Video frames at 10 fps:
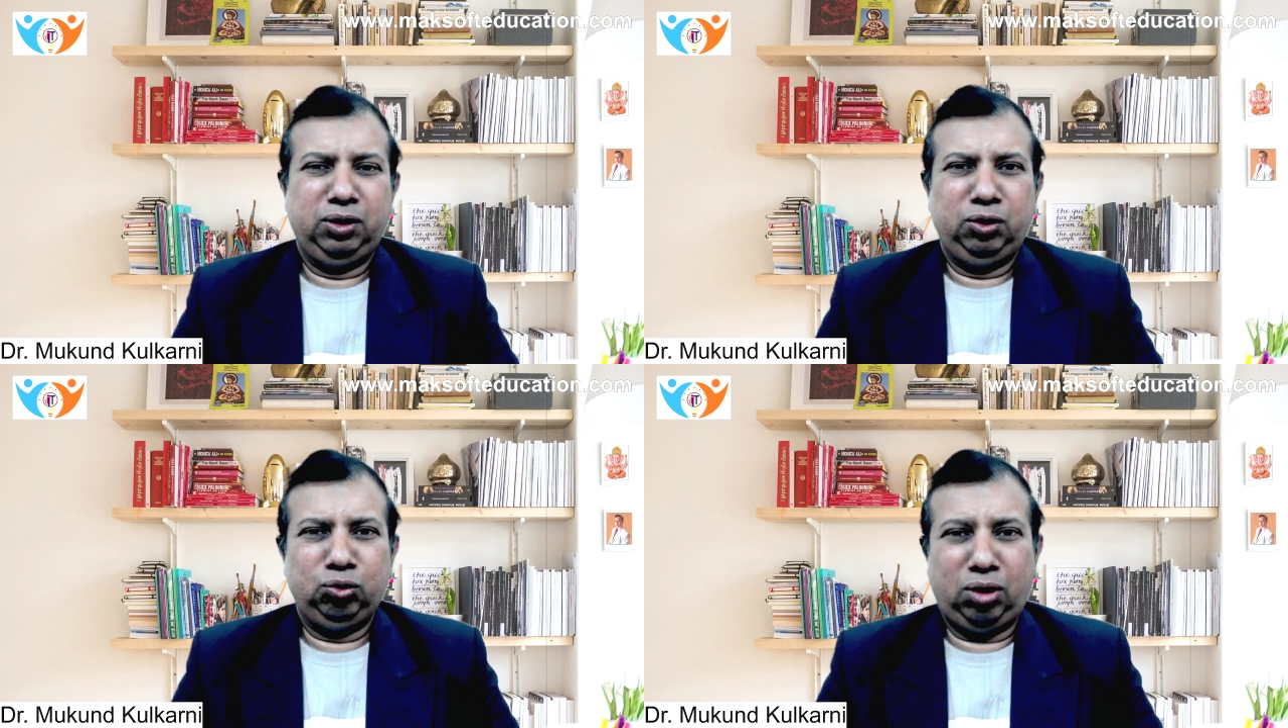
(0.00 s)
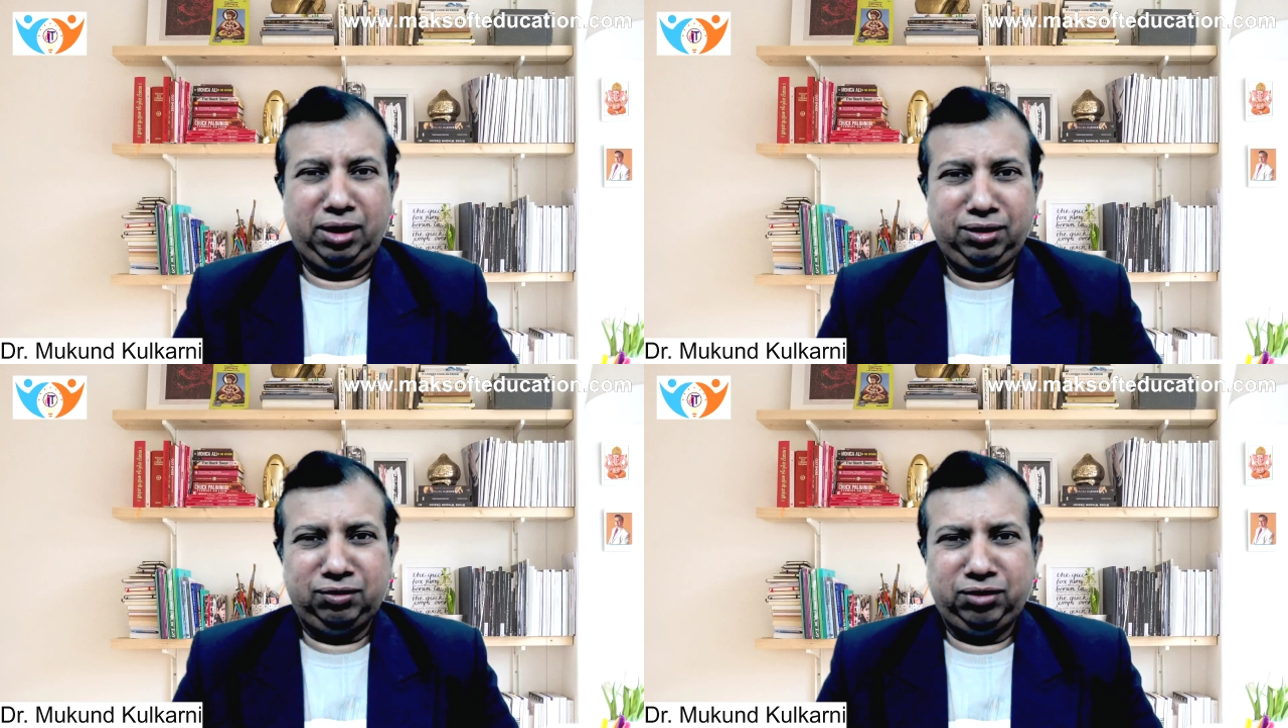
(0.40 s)
So
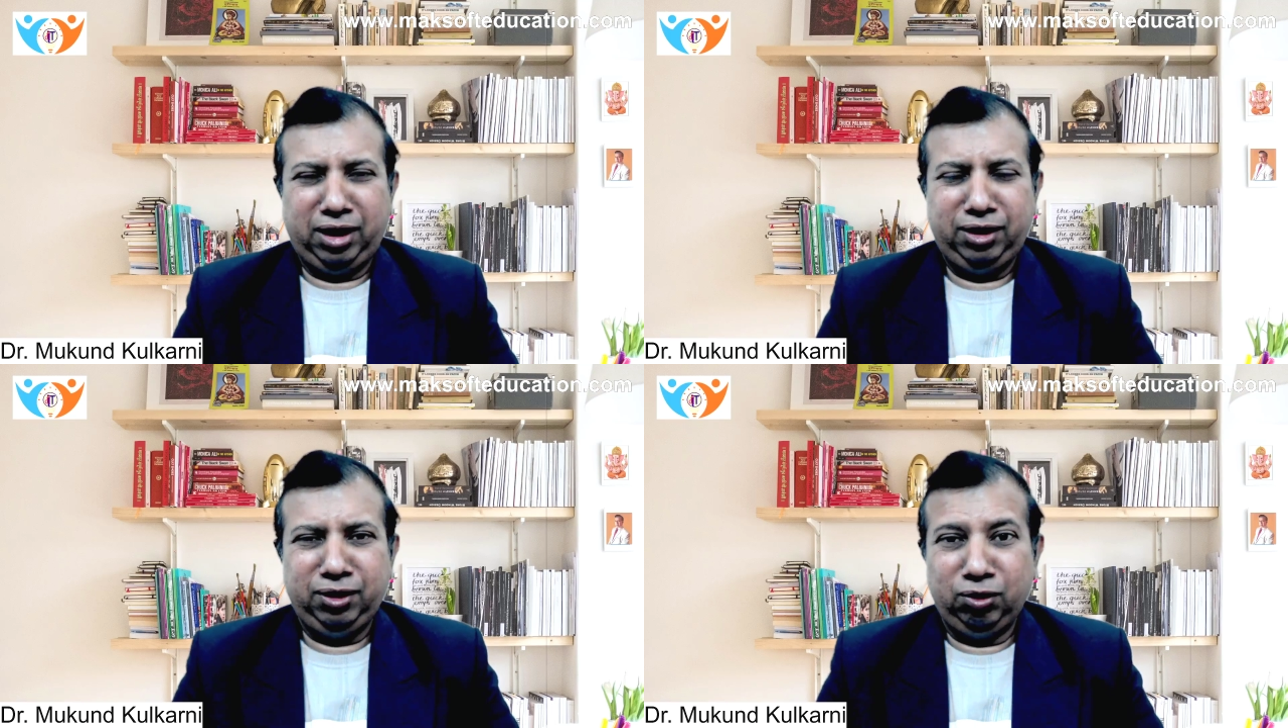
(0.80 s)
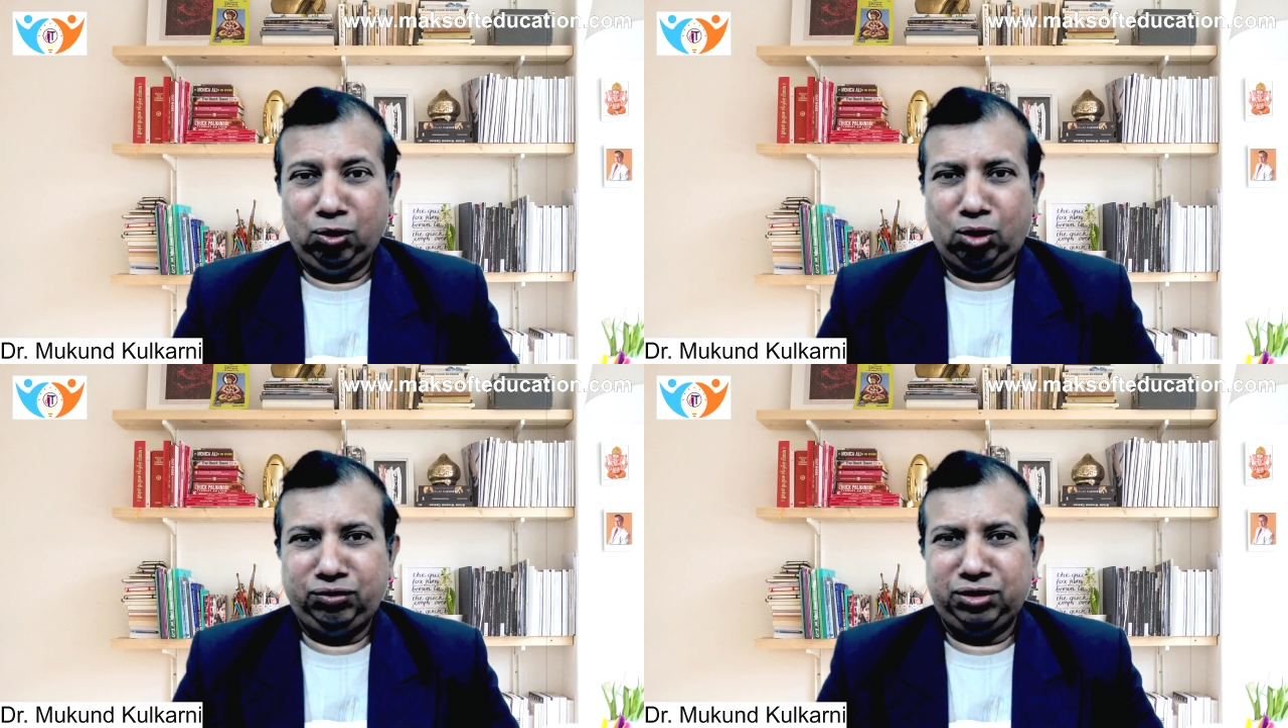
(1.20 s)
understanding
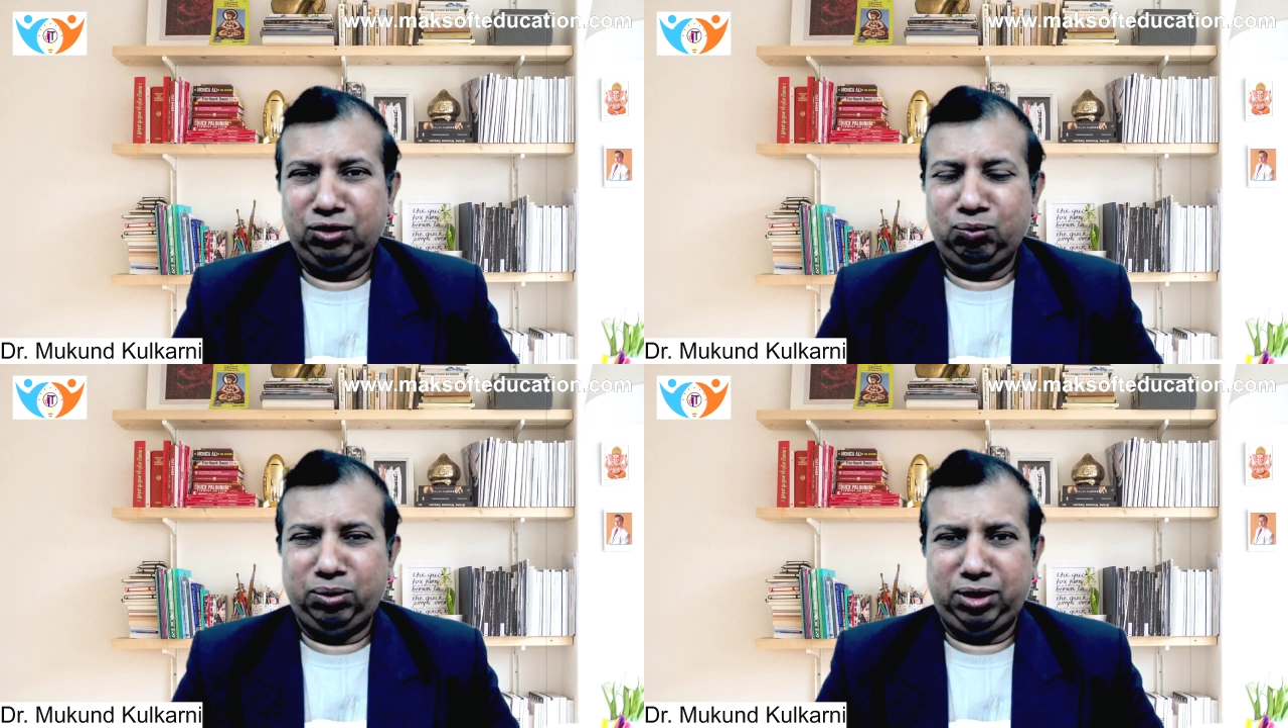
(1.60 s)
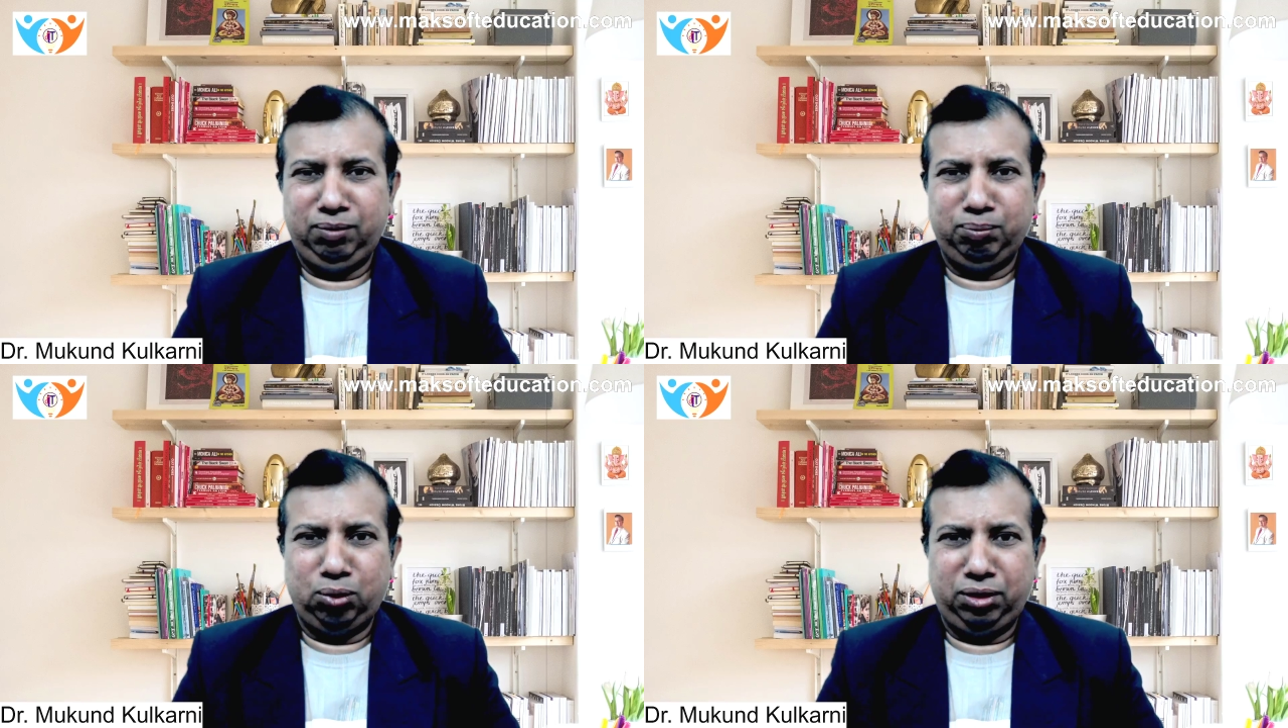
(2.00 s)
logic is very
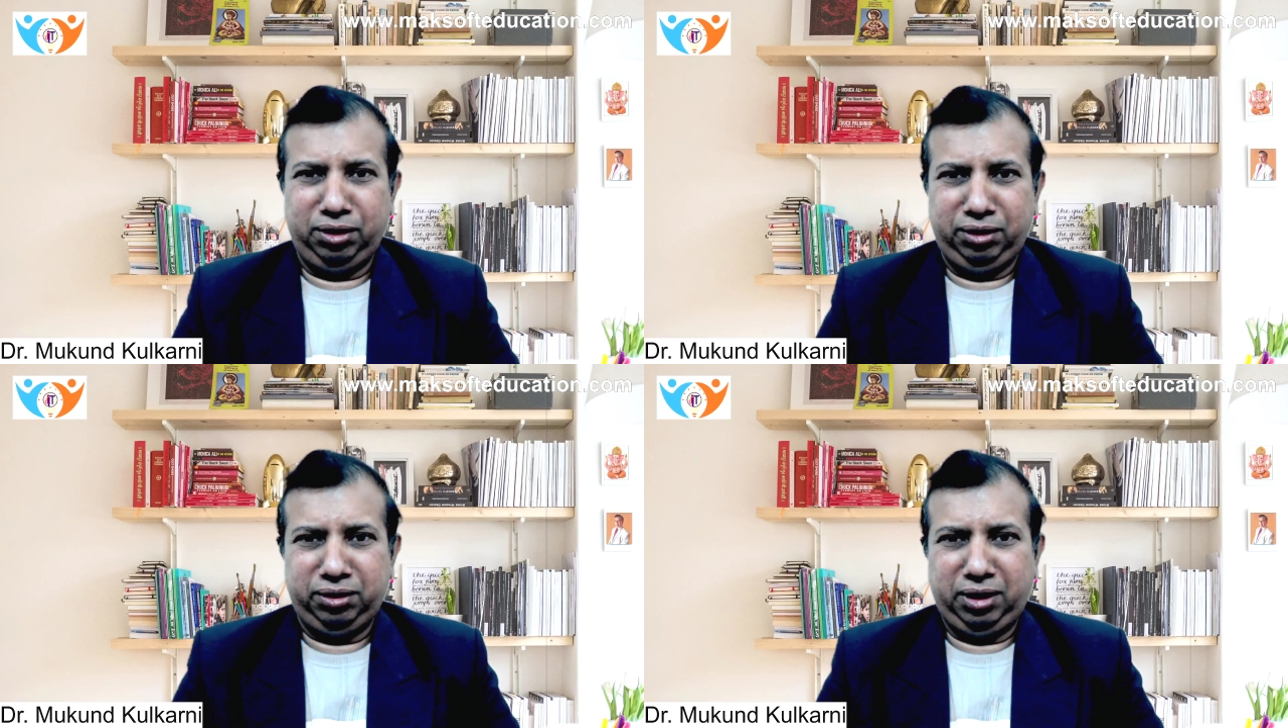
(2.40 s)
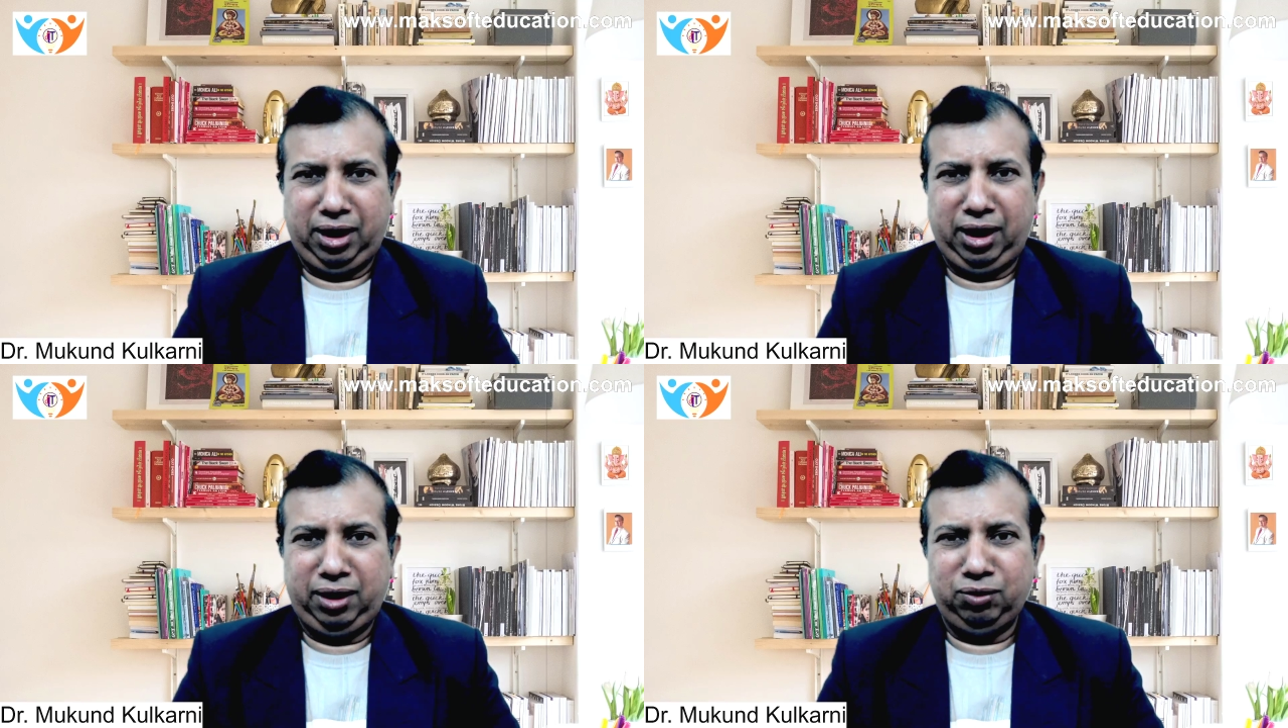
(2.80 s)
important,
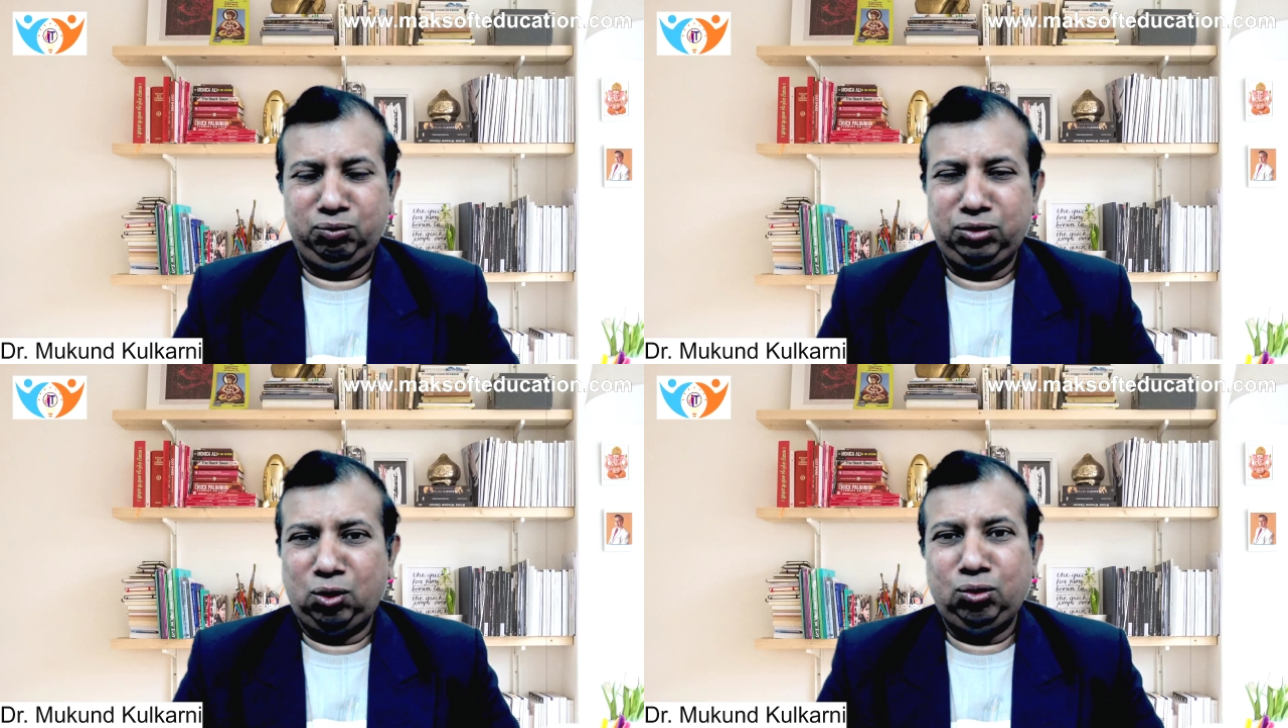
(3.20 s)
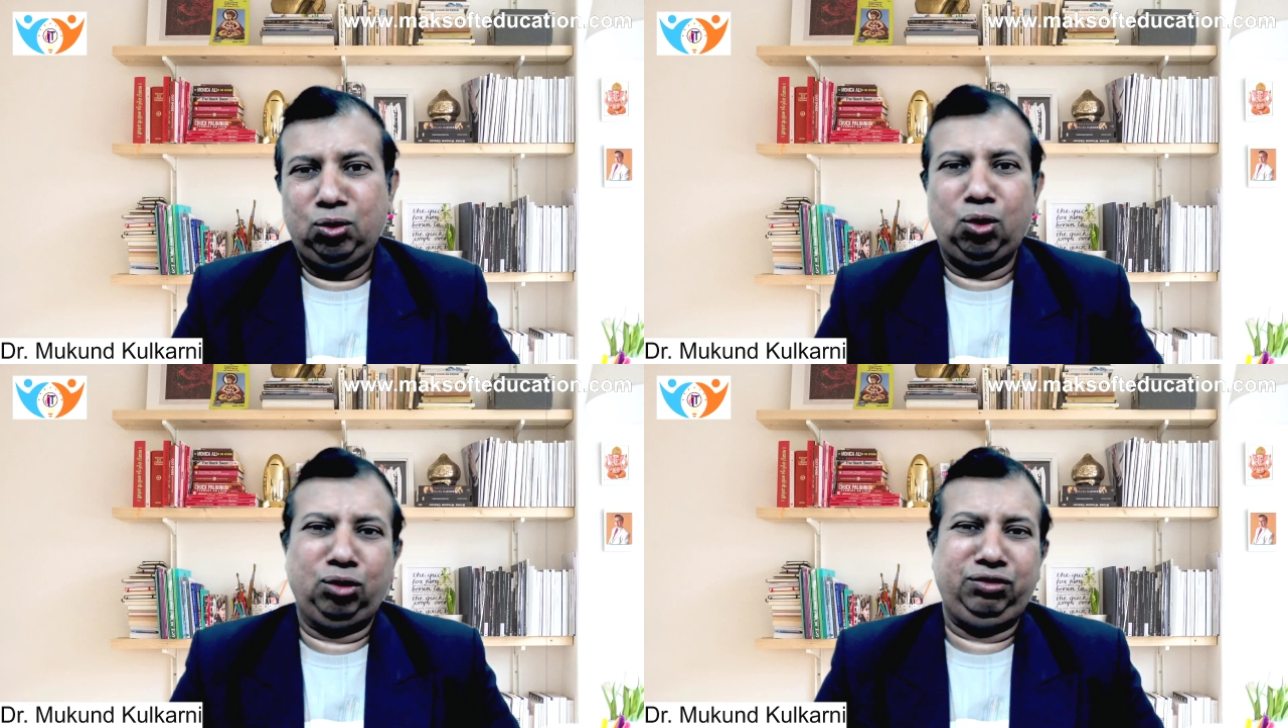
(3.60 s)
and without
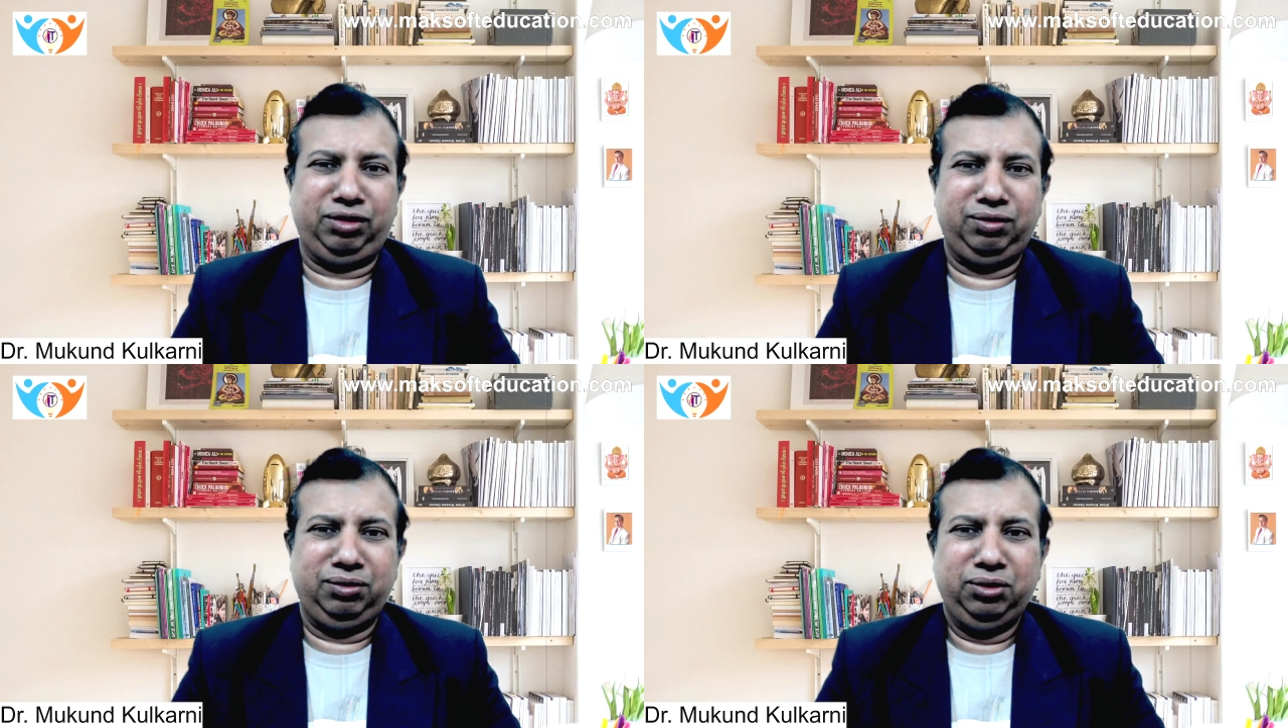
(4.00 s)
logic